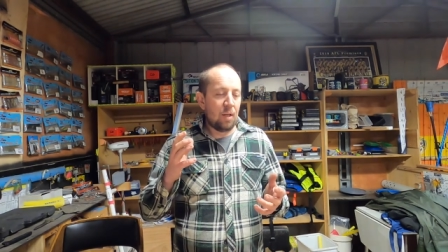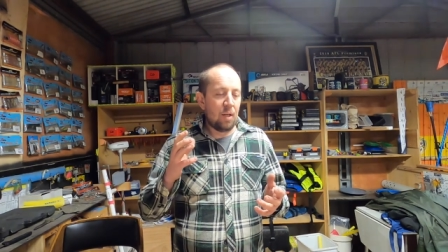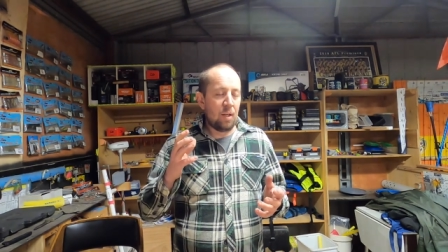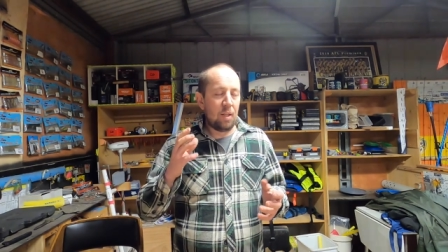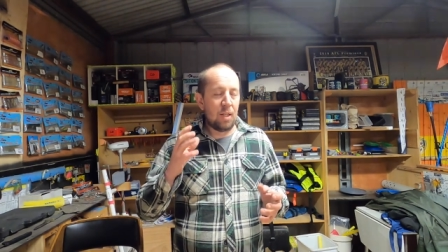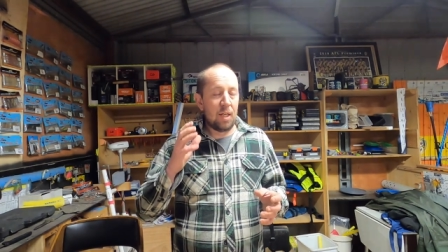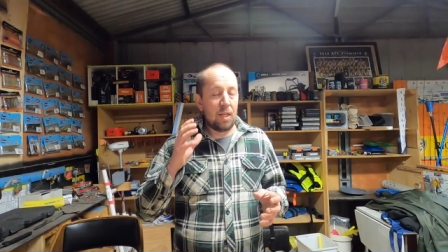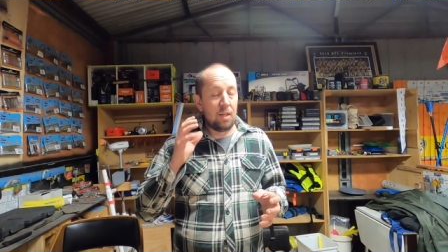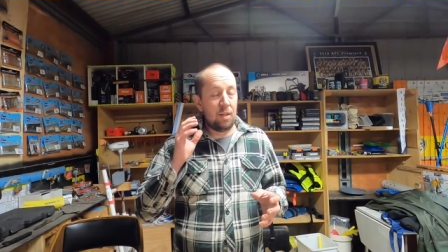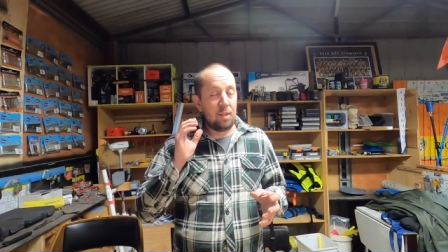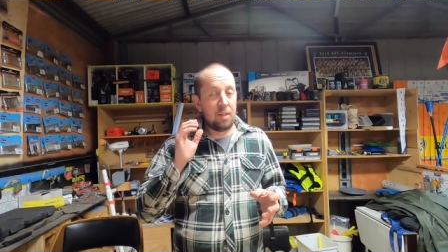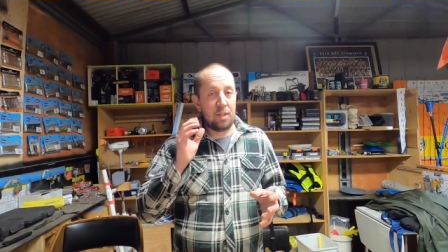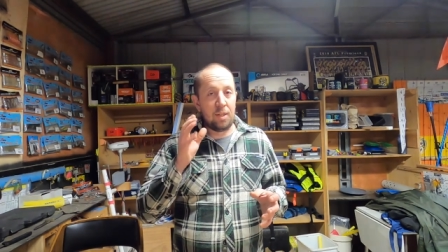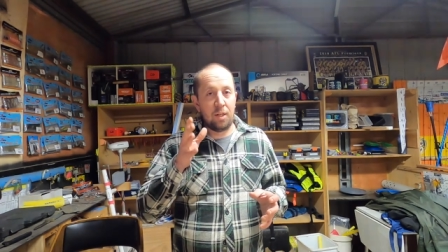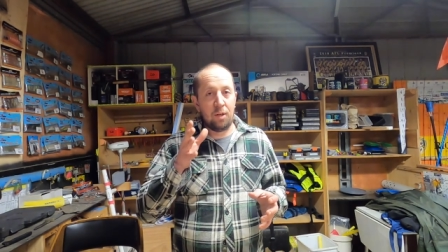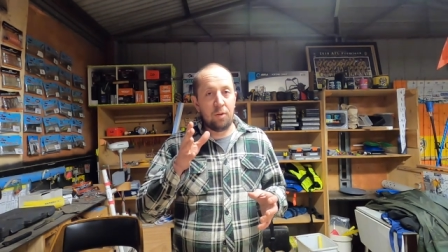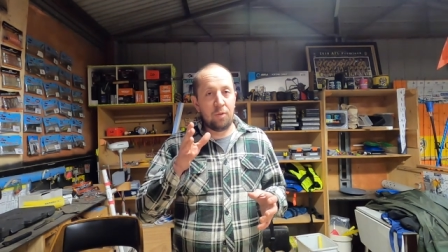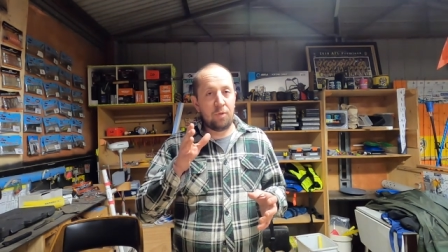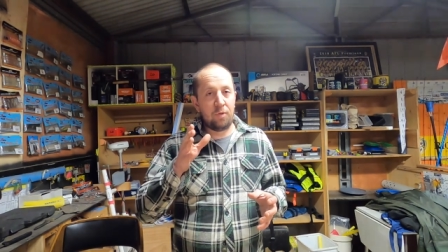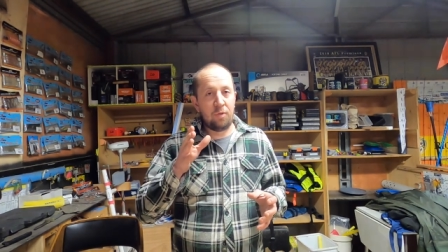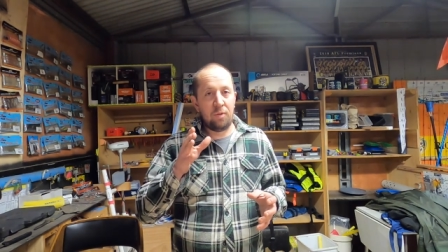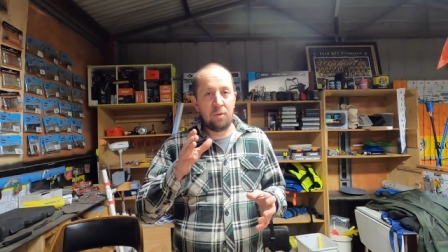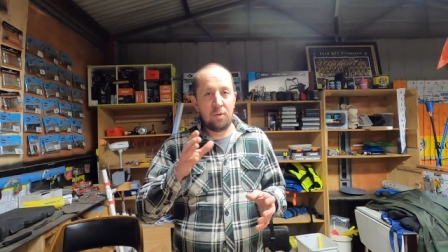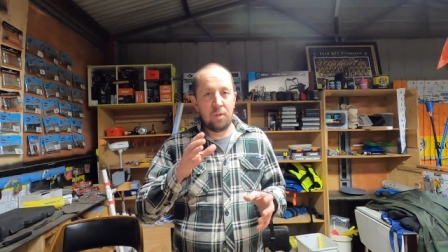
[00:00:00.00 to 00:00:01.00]
that in
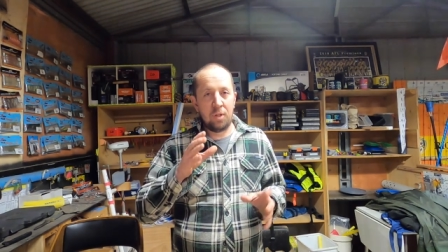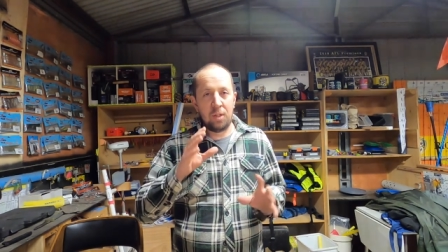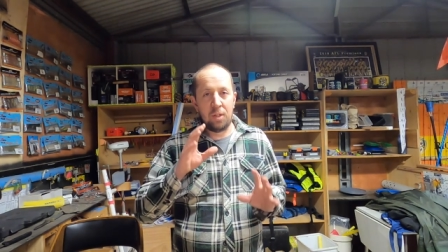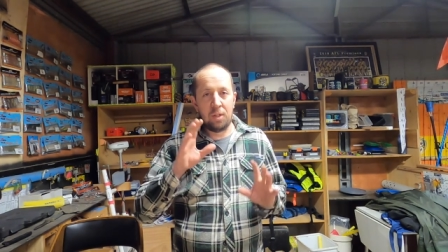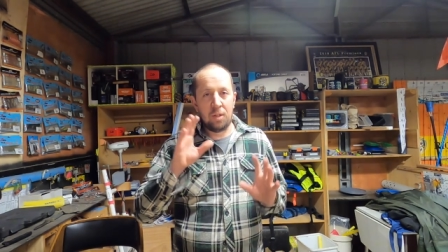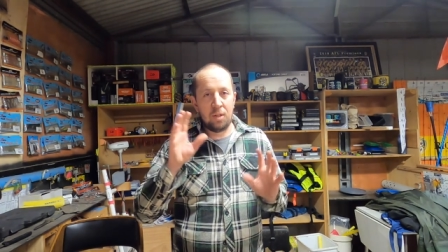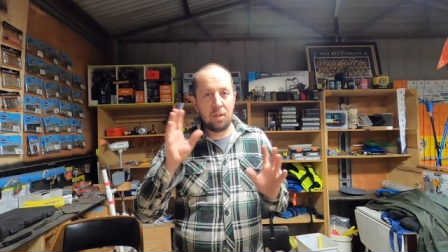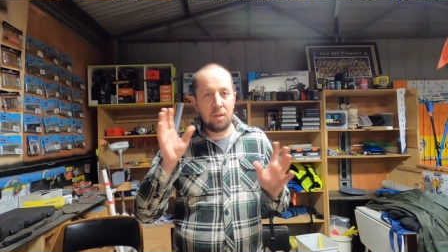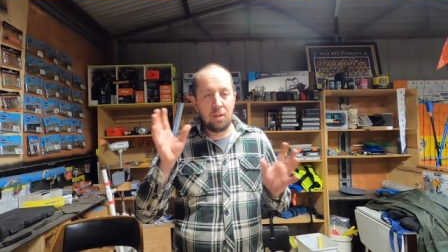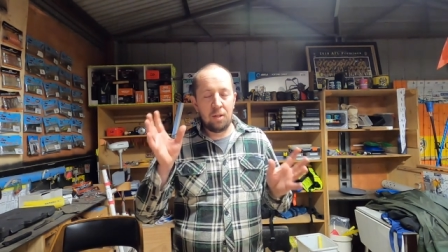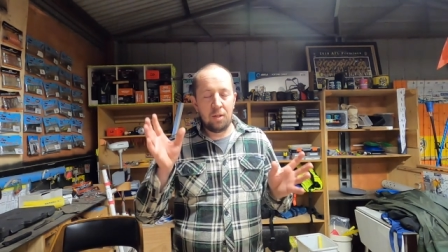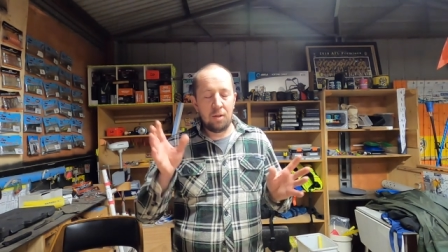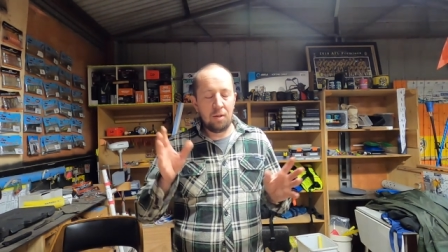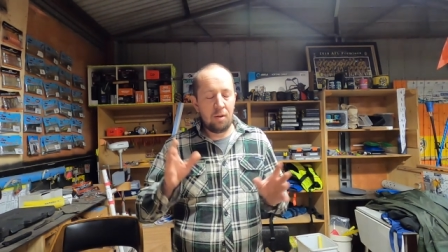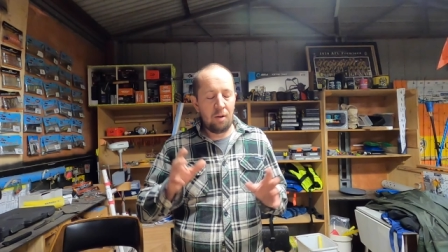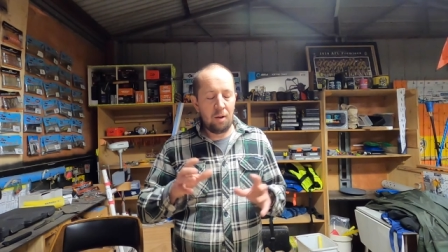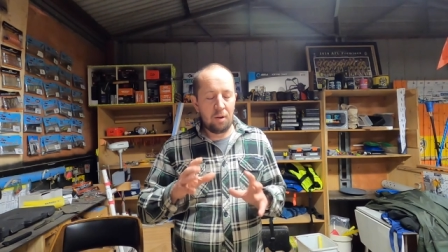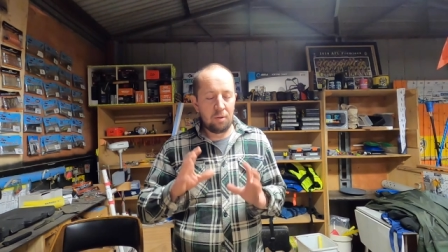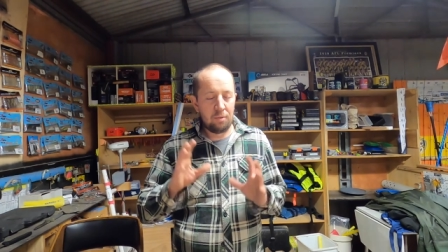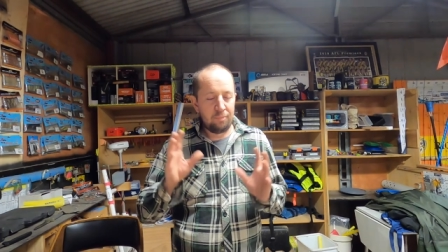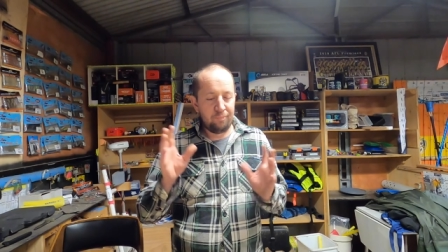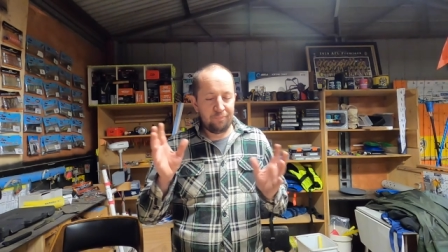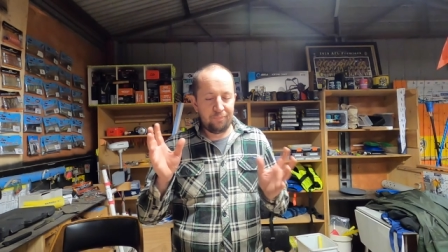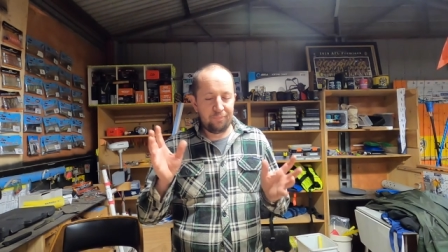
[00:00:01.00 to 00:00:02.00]
itself is a
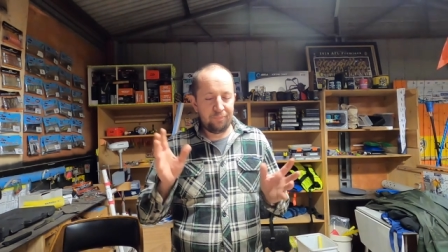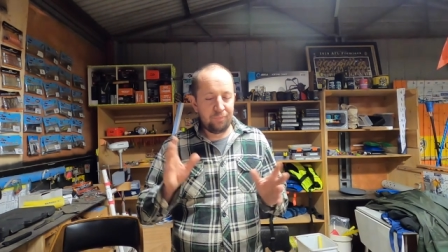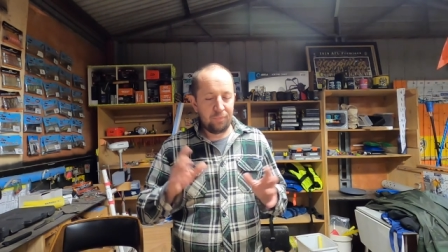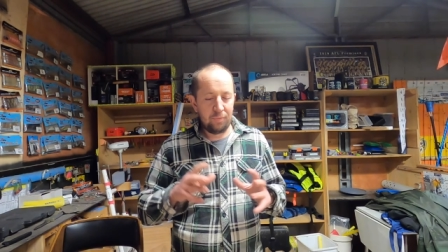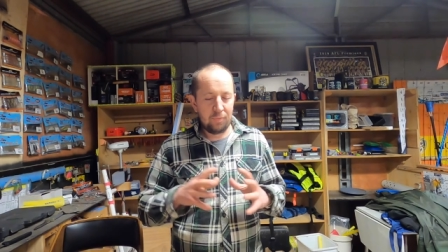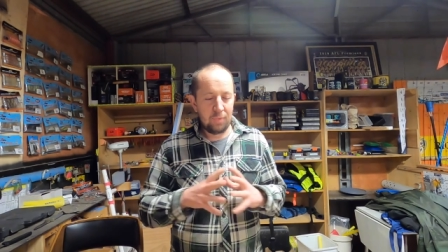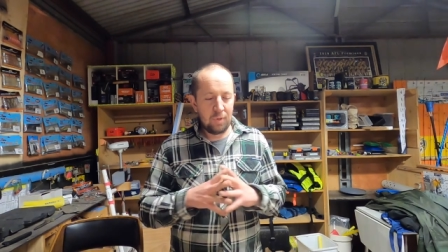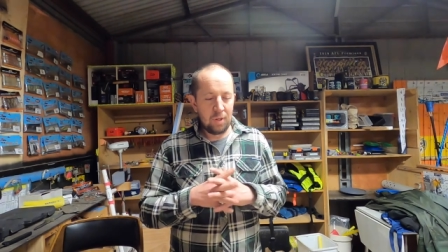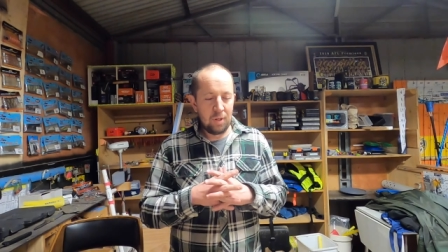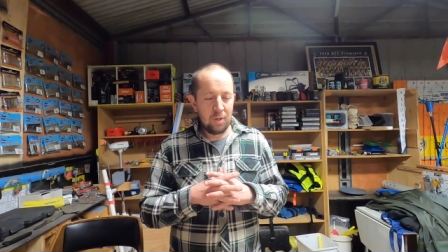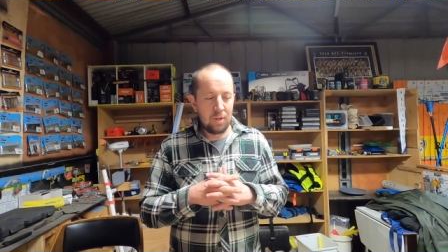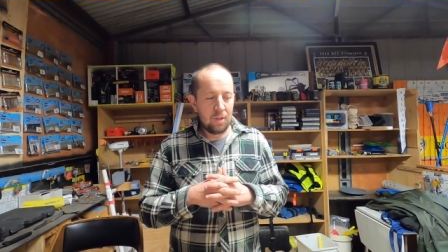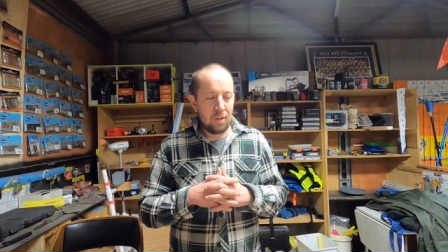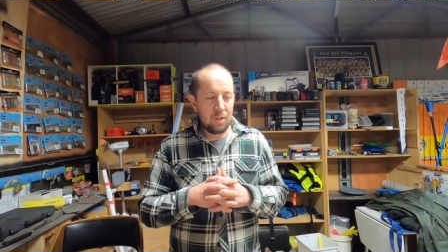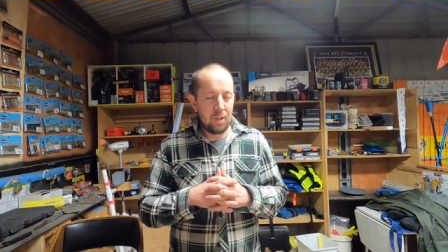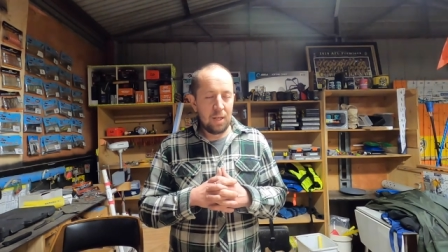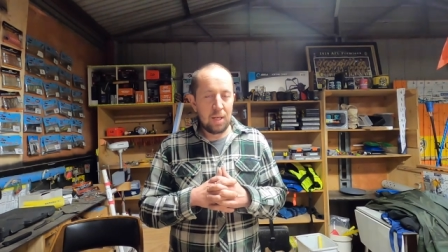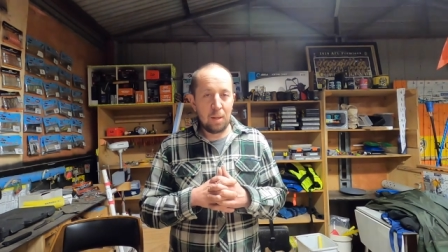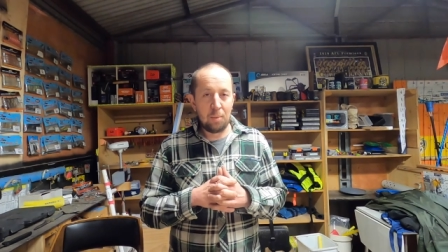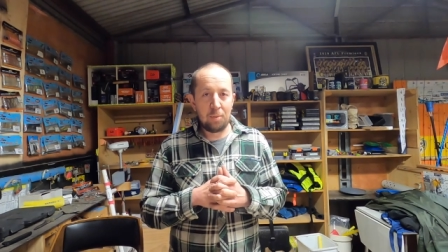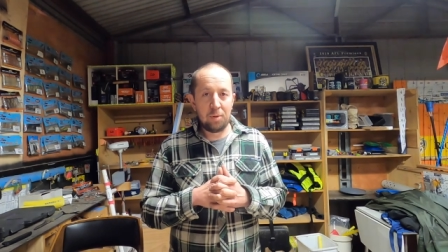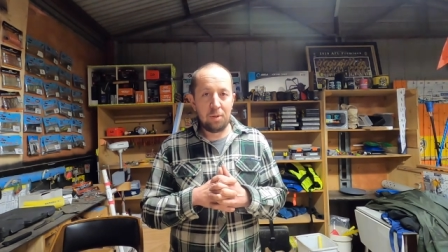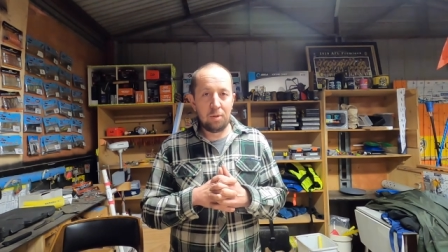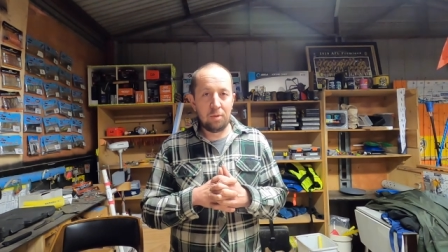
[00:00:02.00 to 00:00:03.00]

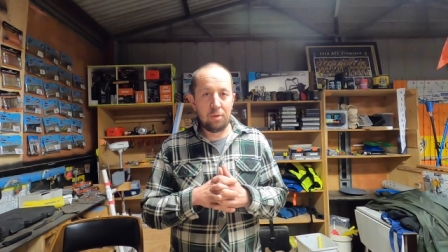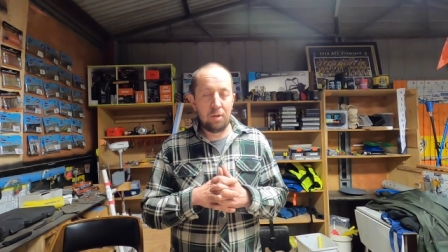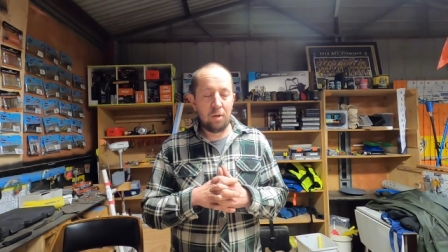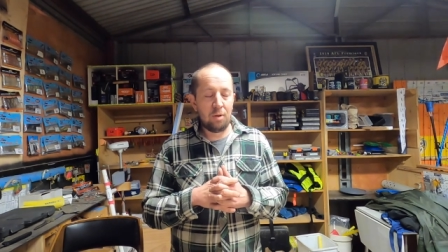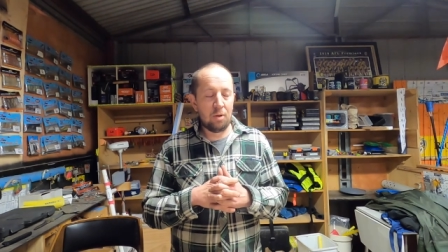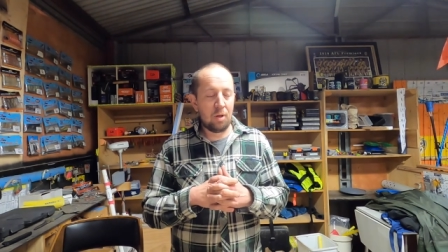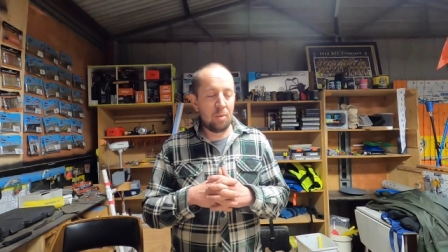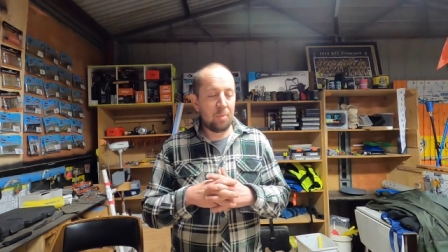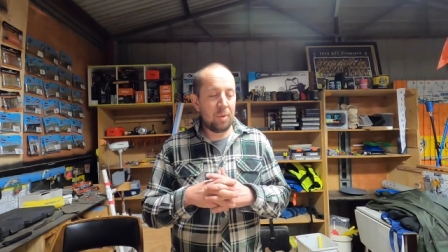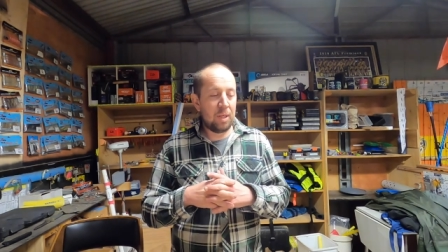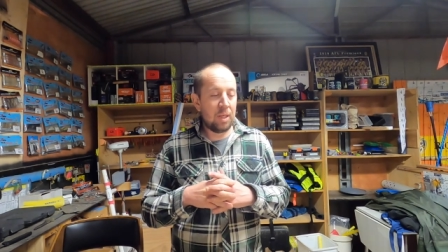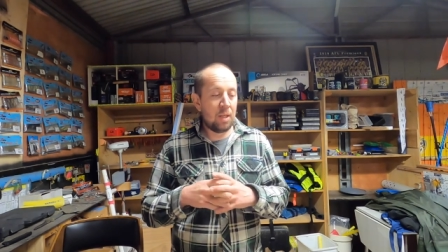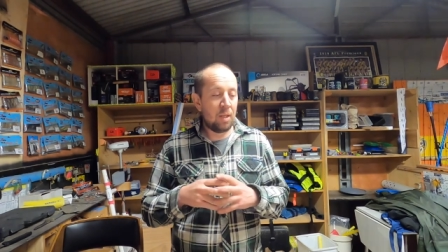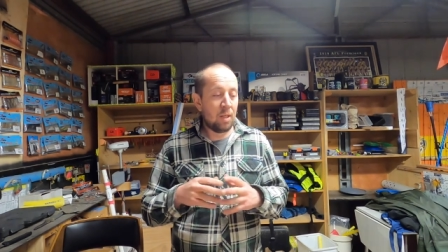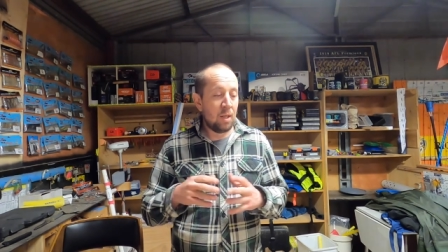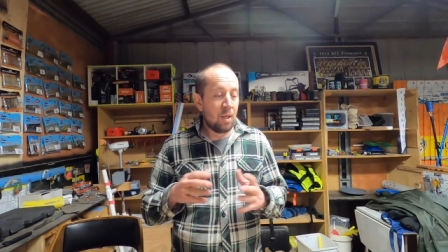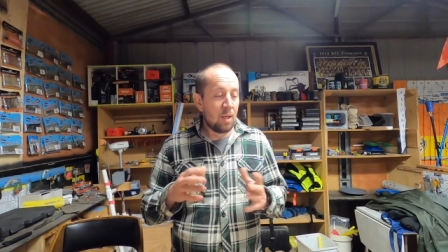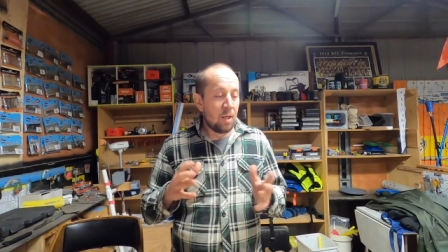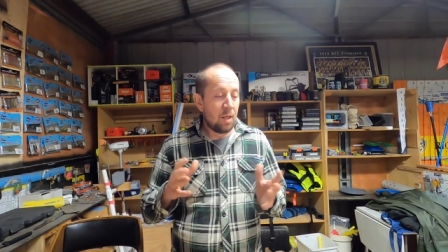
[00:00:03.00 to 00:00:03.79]
absolute nightmare.